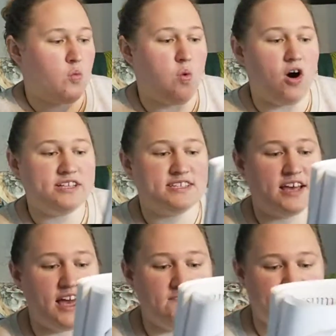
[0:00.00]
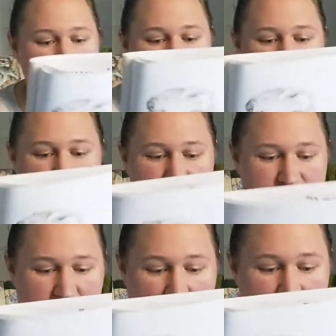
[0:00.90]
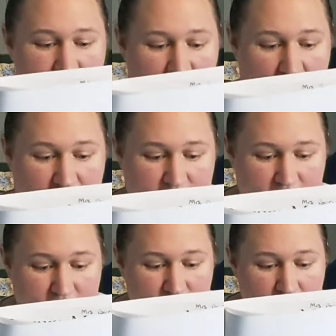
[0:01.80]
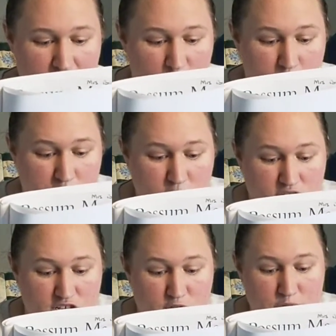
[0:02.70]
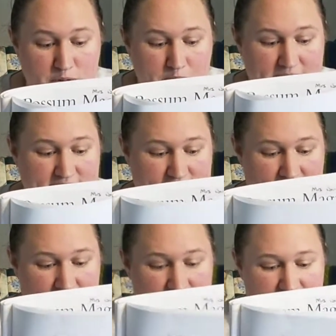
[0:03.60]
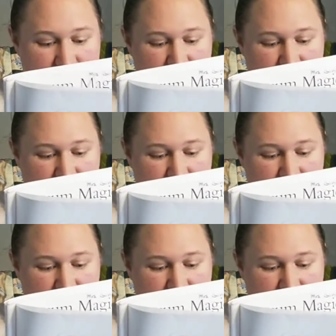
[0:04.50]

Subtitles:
What adventures Hush had because she couldn't be seen.